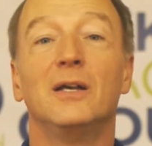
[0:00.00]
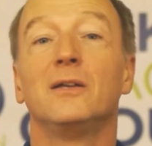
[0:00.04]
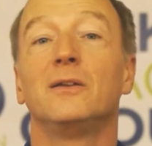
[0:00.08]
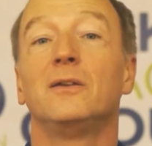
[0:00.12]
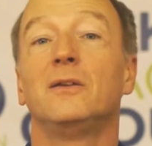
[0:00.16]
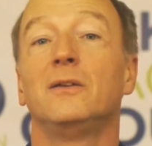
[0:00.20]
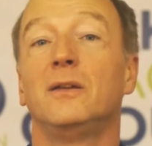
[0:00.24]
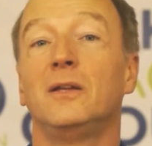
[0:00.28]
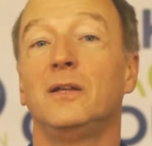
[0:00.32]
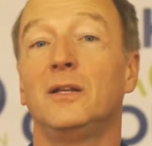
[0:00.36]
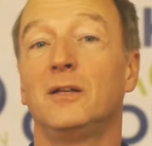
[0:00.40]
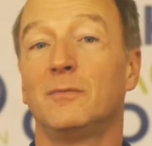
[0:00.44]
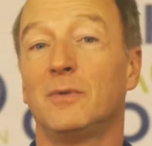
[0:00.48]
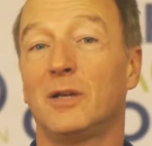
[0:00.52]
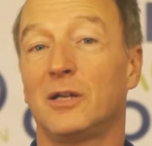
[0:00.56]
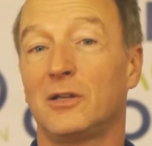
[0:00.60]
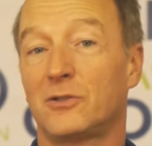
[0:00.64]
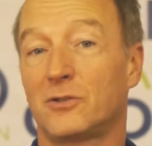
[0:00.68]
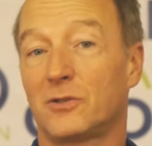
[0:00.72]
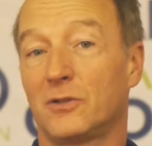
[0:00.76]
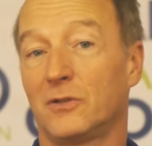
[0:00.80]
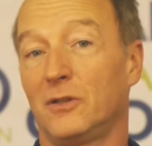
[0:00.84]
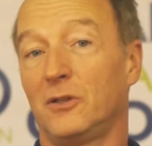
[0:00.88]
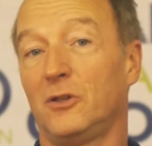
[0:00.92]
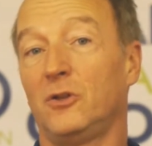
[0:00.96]
you need to make
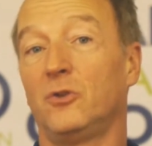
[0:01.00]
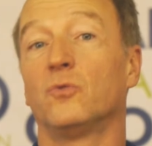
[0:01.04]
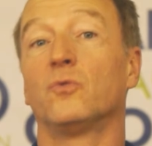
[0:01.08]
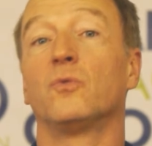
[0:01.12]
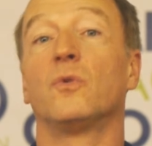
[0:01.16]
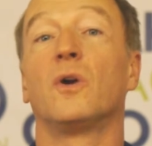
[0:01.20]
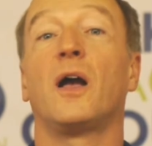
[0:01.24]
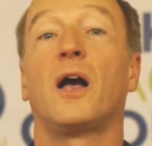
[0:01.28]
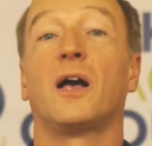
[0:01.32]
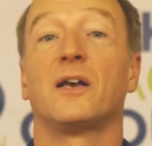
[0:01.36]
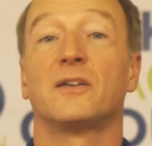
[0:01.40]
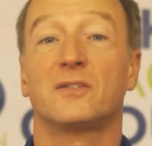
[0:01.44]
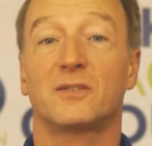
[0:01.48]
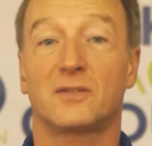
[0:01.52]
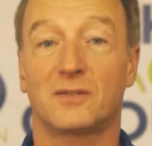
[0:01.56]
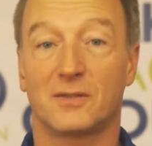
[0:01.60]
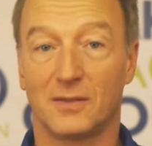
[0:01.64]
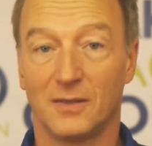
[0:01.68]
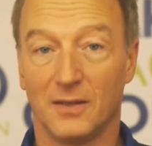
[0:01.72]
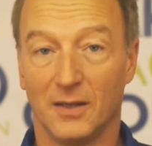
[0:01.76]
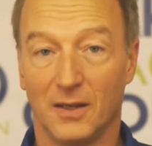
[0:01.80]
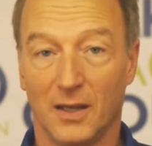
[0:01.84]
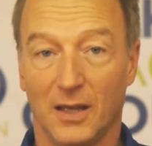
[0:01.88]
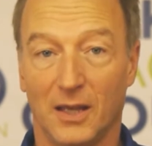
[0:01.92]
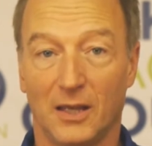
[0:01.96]
sure that you rest
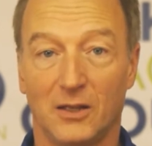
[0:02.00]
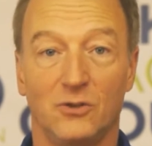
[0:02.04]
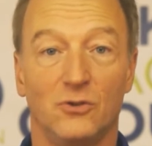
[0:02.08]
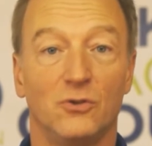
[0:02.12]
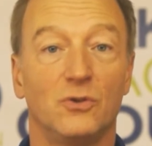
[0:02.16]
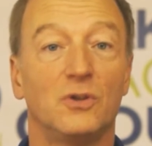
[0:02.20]
and